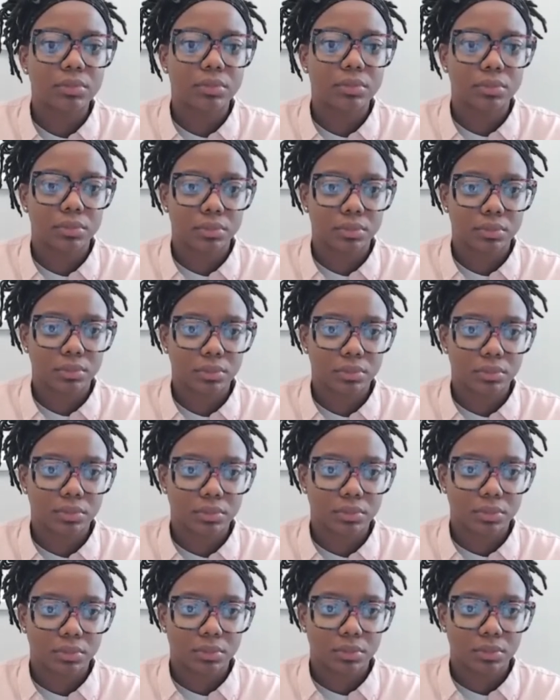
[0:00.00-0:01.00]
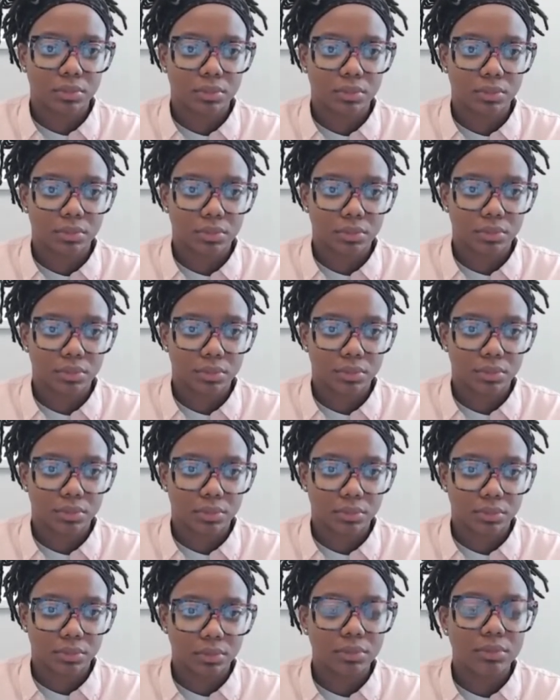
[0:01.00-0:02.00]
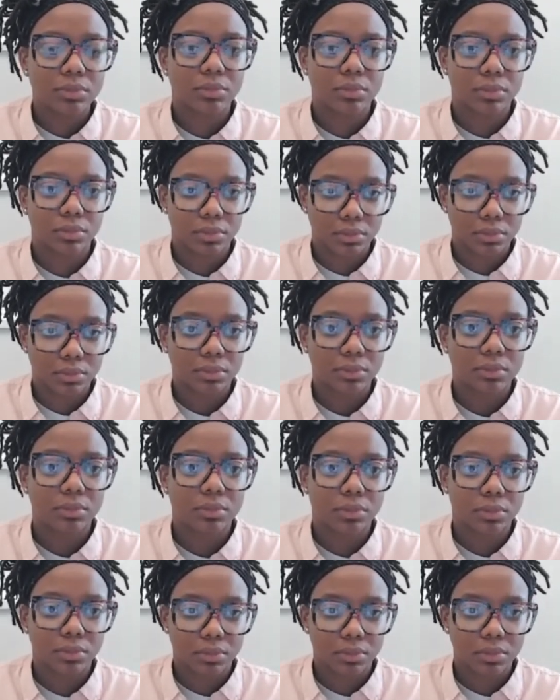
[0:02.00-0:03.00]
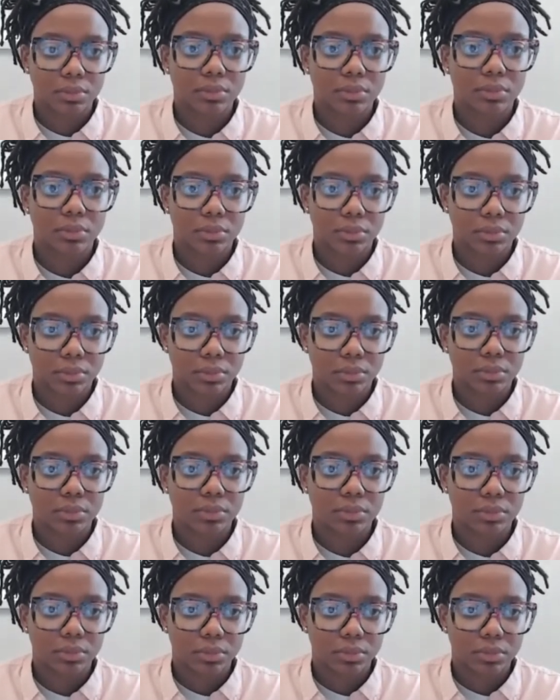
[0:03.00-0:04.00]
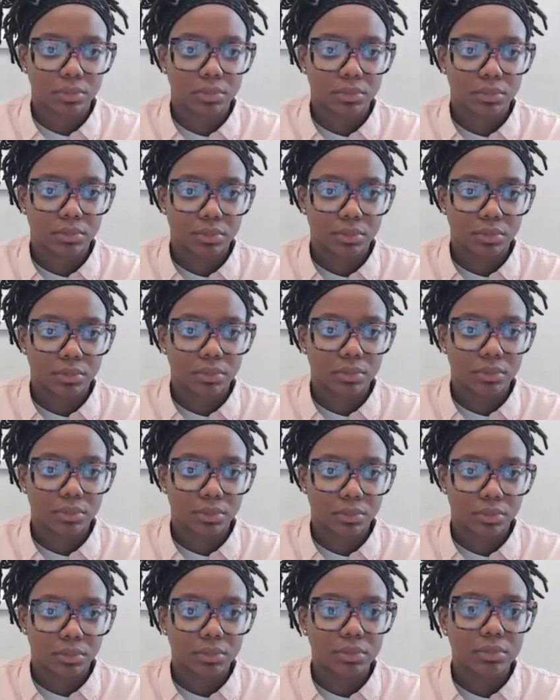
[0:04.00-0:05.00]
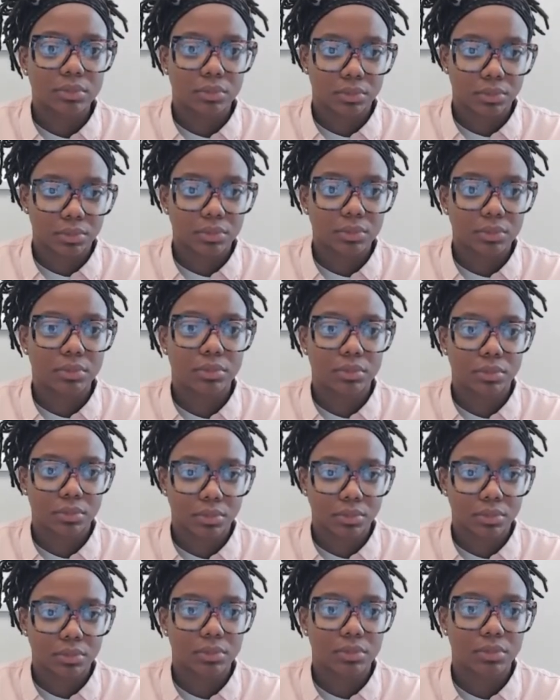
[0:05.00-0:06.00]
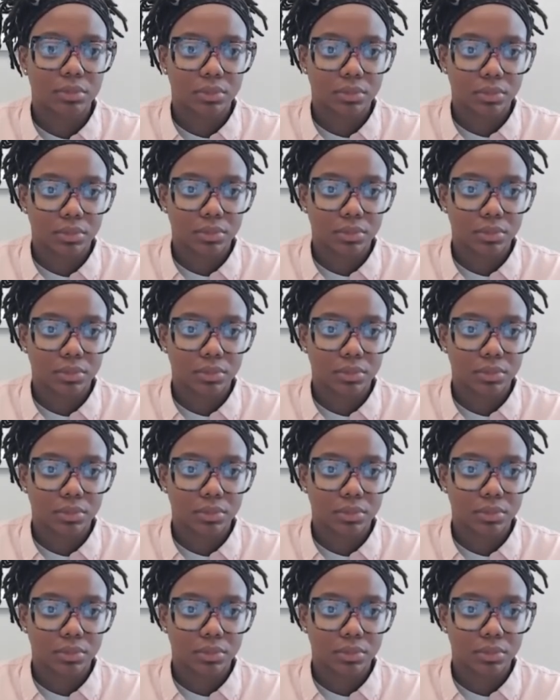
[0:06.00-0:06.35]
(not speaking)